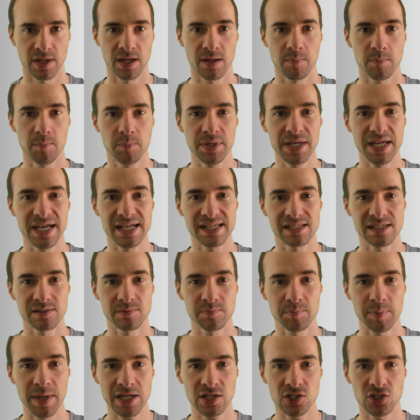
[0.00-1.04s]
Be
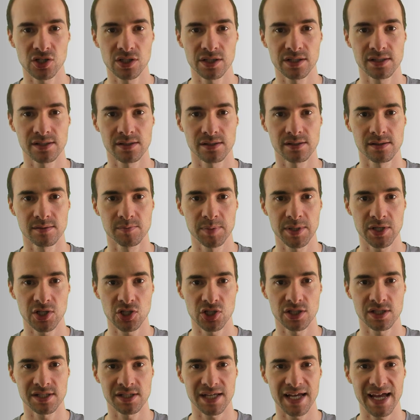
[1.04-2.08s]
especially
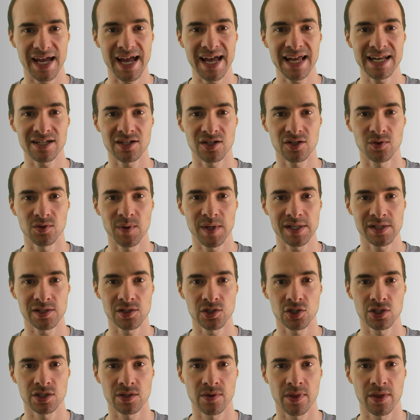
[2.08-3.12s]
suspicious and
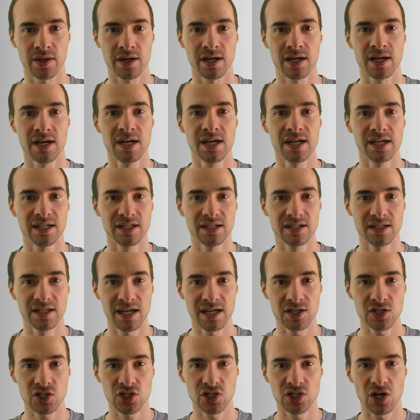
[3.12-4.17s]
question the
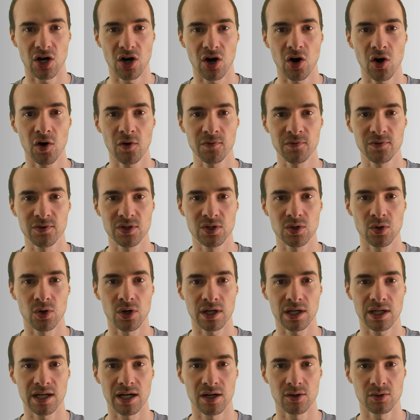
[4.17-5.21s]
intention of your
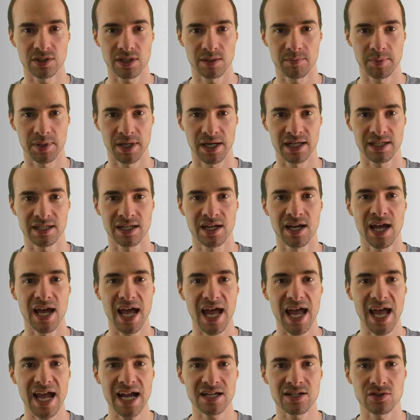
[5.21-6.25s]
counterpart
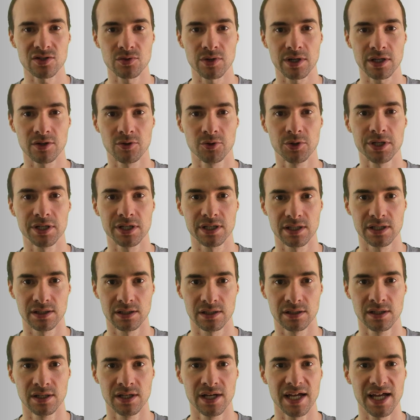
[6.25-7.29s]
extra
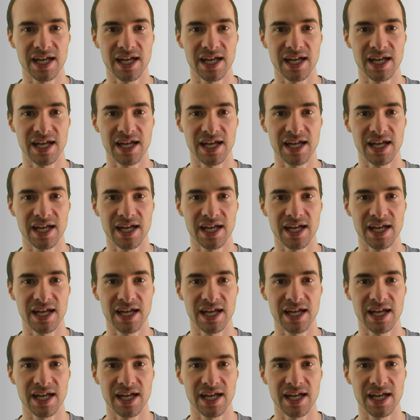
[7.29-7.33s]
critical